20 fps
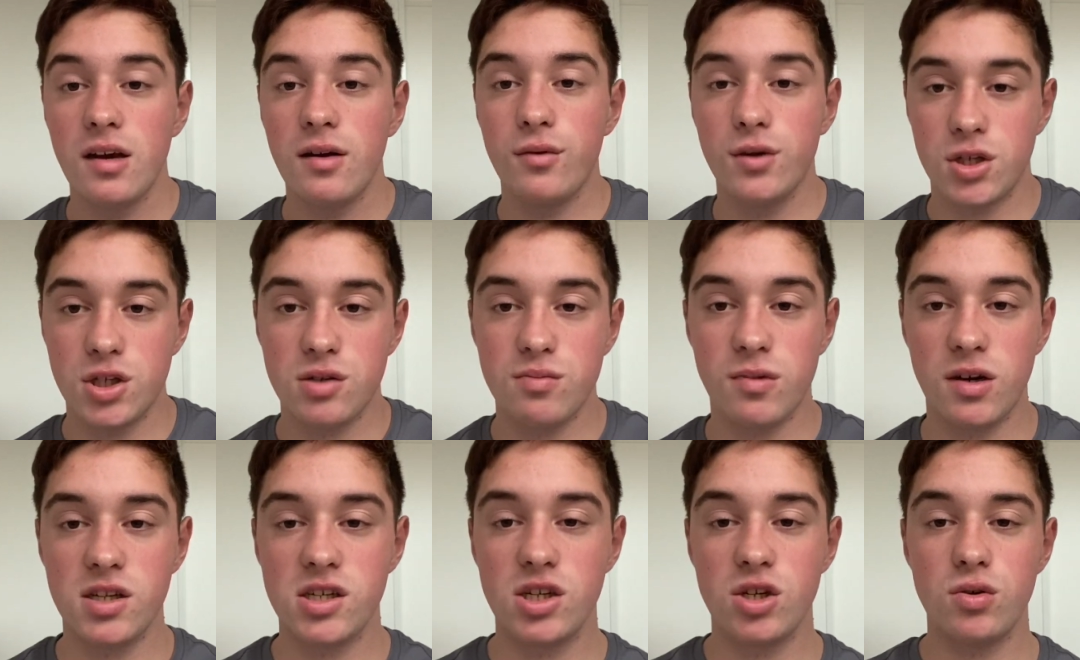which is
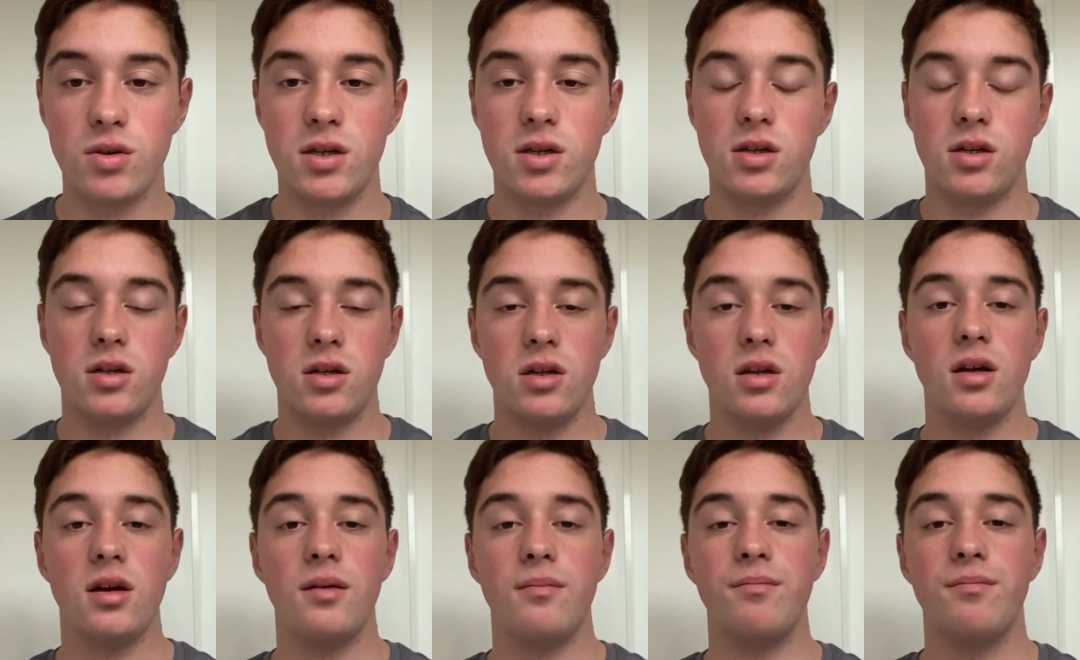my situation
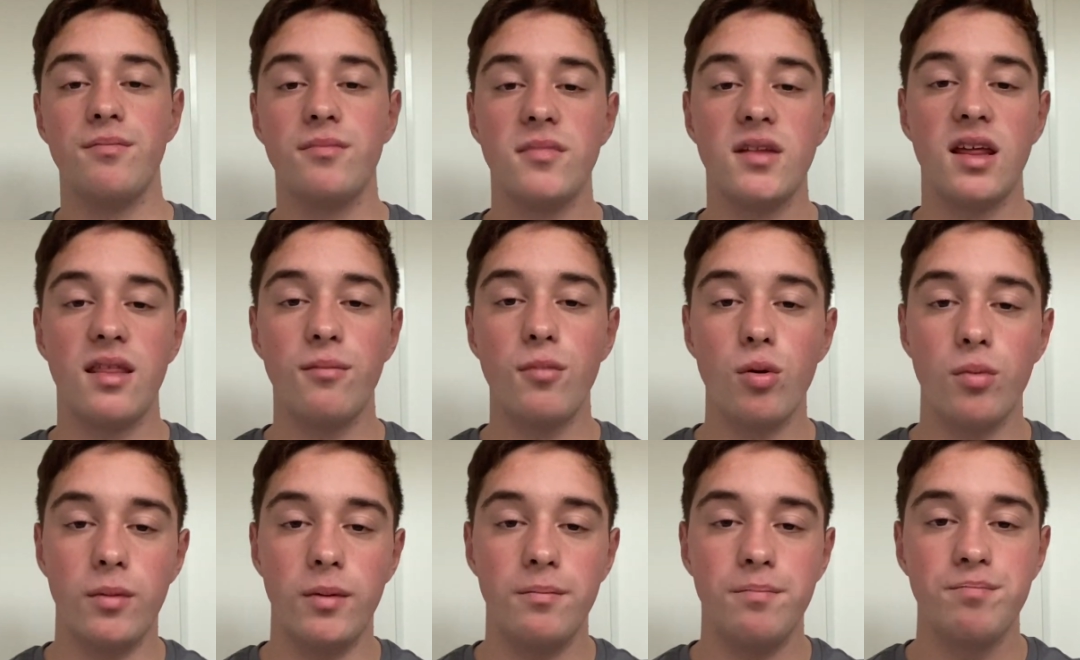at the
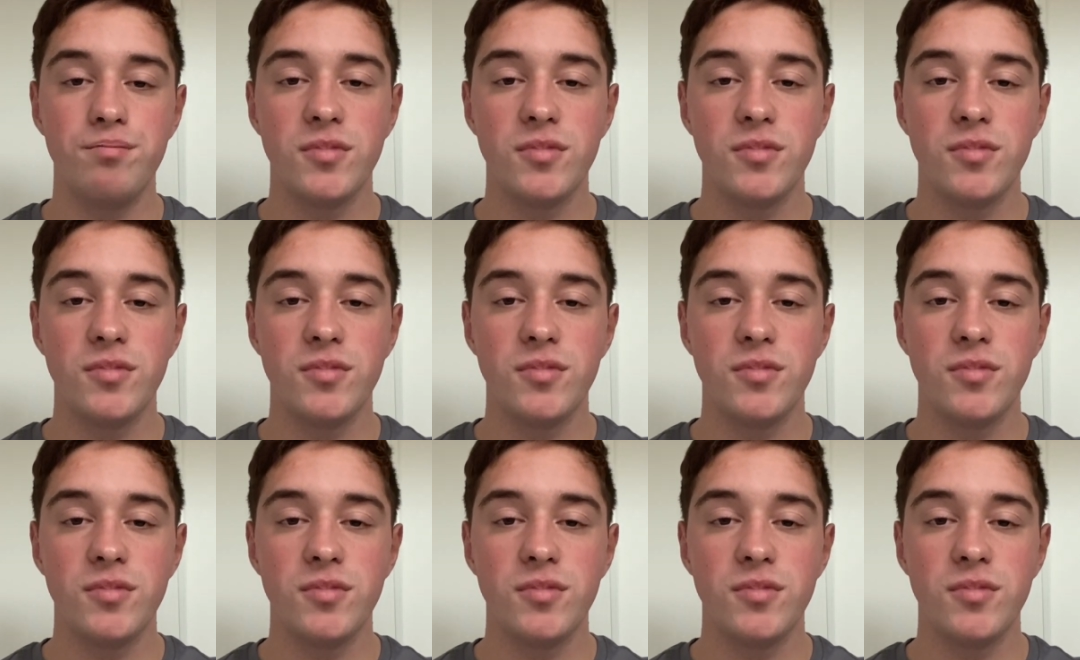moment.